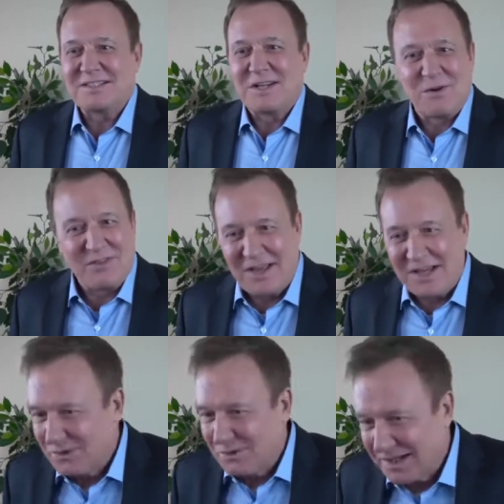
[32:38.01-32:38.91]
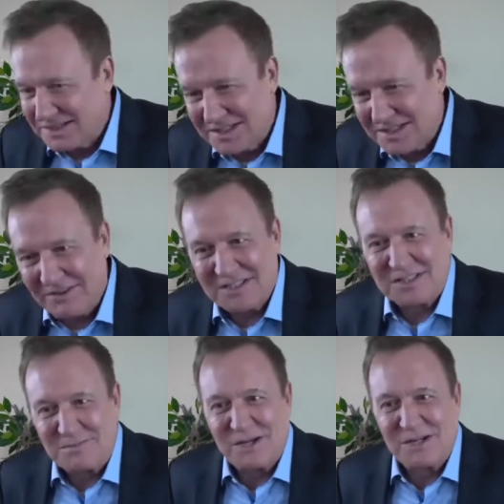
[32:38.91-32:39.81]
I want to thank you again, Stephen. This has
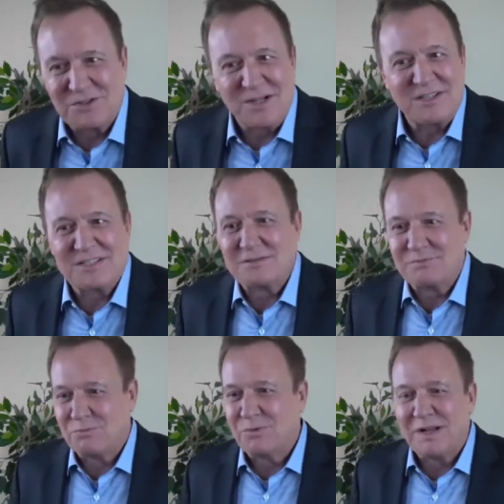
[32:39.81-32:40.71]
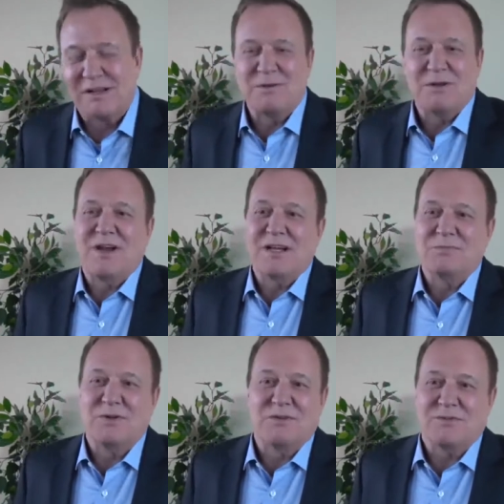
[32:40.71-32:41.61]
been a treat. This has really been
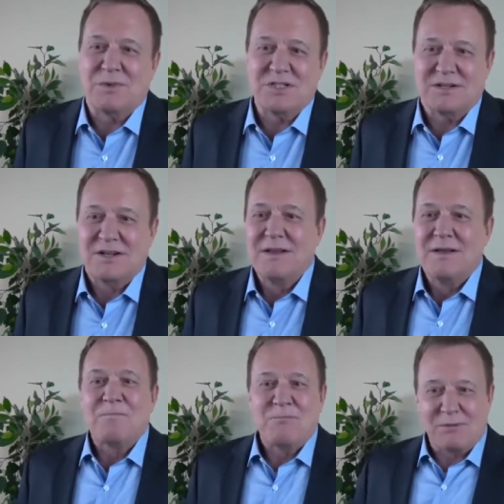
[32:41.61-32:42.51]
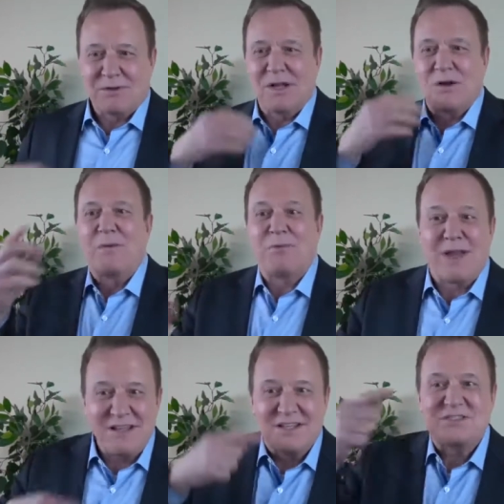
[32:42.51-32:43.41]
valuable information. People are going to
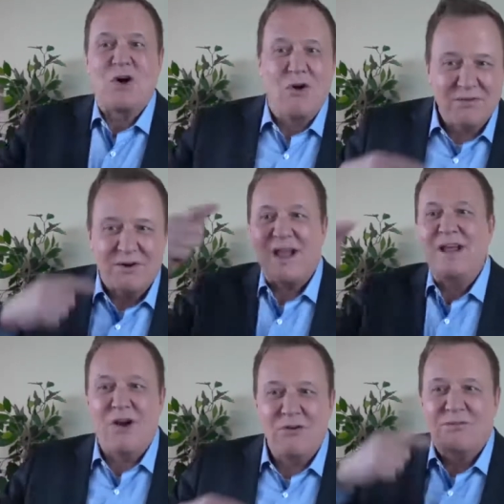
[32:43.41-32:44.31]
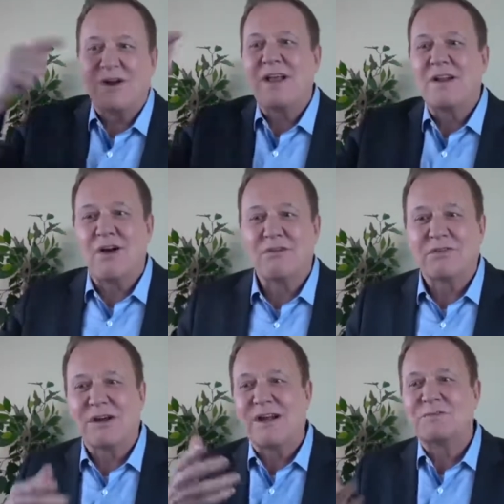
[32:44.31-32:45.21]
play this over and over and over.
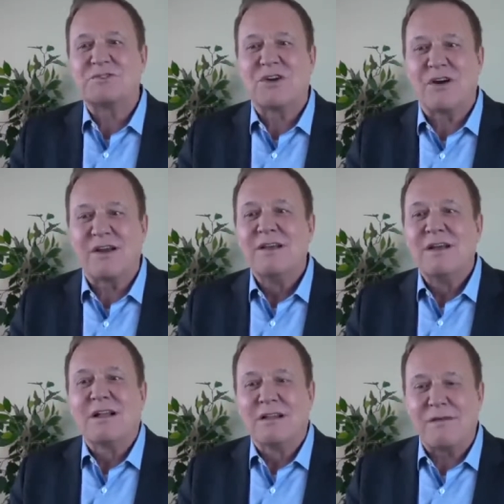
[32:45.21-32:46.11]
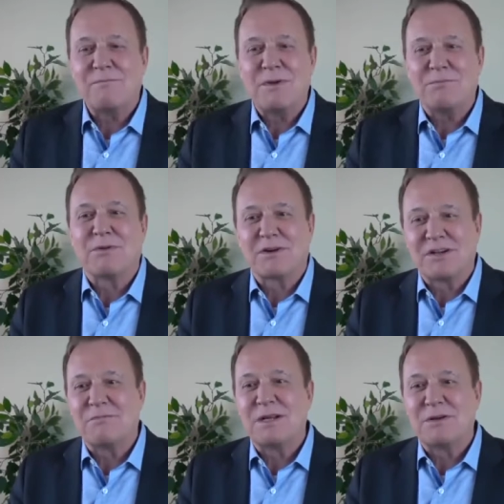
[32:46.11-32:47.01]
And I'm sorry, a lot of people are going
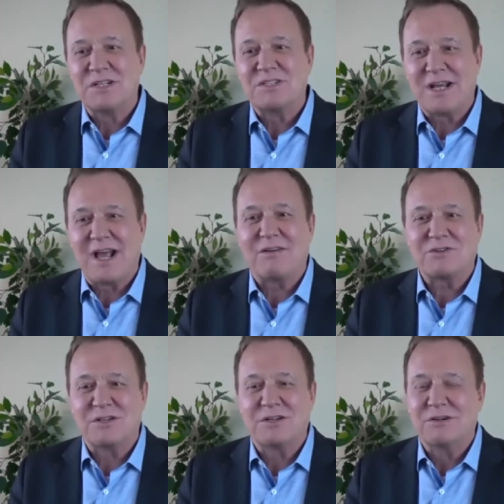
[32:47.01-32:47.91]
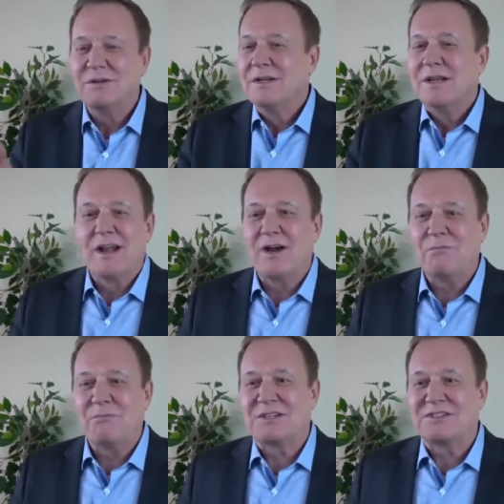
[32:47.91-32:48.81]
to be reaching out to you. And I
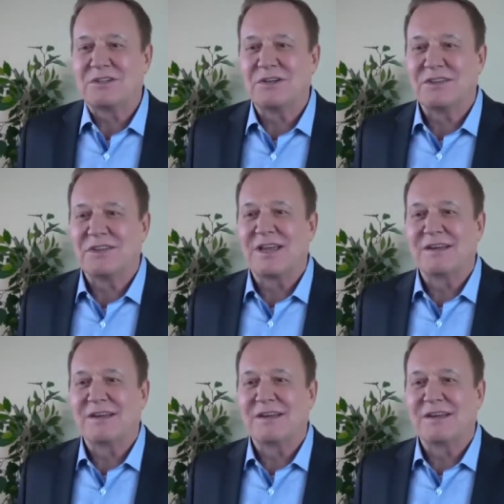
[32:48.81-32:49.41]
hope that's a good thing.